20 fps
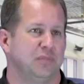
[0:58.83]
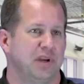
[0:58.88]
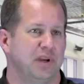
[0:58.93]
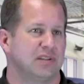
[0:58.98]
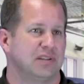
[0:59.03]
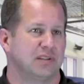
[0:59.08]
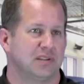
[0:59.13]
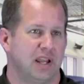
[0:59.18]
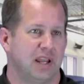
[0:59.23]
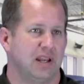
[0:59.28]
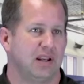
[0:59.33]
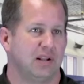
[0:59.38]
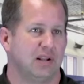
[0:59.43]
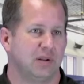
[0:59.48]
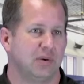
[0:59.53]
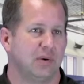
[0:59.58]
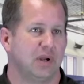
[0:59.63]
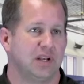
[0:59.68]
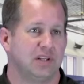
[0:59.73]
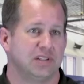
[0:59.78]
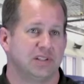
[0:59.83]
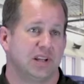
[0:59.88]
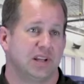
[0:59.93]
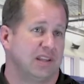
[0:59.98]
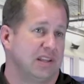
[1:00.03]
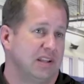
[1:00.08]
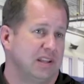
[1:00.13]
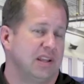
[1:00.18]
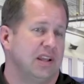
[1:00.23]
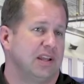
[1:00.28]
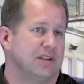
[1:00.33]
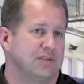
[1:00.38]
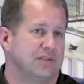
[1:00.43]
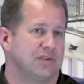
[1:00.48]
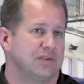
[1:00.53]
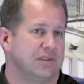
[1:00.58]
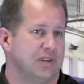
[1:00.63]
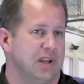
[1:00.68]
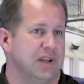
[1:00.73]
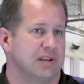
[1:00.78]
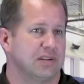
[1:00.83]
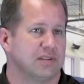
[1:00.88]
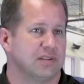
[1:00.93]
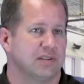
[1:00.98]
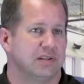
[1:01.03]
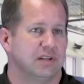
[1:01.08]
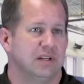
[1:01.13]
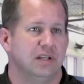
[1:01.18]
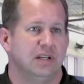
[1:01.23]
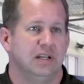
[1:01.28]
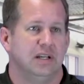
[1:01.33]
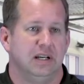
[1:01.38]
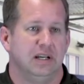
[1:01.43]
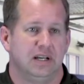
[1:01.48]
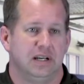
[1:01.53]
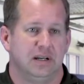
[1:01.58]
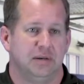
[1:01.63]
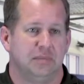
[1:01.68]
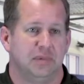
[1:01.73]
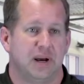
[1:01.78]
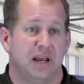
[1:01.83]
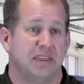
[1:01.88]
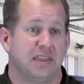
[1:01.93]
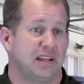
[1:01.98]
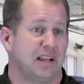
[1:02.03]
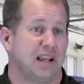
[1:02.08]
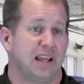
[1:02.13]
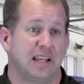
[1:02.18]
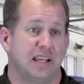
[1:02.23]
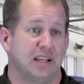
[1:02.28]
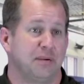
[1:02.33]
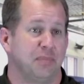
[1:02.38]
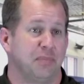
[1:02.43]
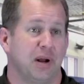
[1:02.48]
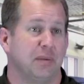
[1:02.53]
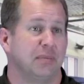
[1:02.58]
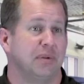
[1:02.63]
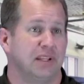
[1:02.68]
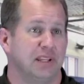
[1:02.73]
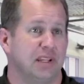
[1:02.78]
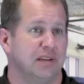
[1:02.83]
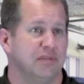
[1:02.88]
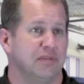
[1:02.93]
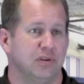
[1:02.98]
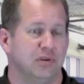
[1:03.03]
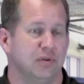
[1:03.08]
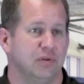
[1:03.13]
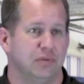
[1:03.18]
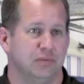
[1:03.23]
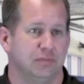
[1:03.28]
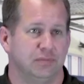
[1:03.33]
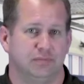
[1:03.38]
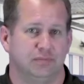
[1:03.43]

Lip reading: best gating locations? I think the answer is yes. I think I can probably give you